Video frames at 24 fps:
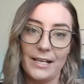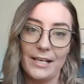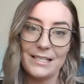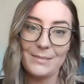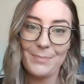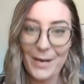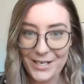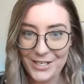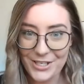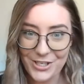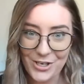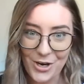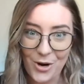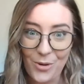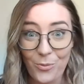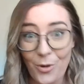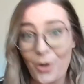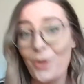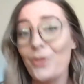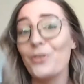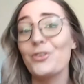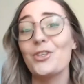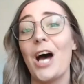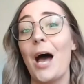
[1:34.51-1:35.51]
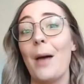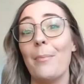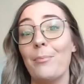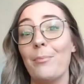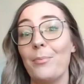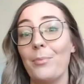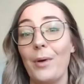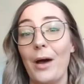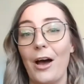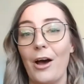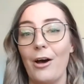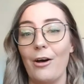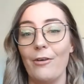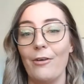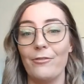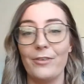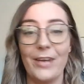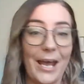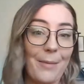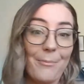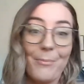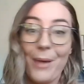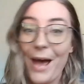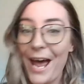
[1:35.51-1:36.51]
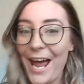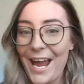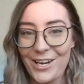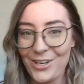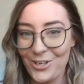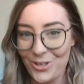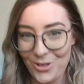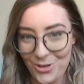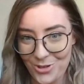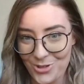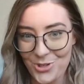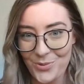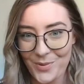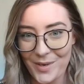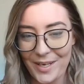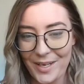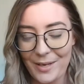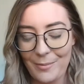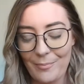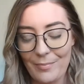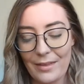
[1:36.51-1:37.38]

depending on what type of campaign you're doing.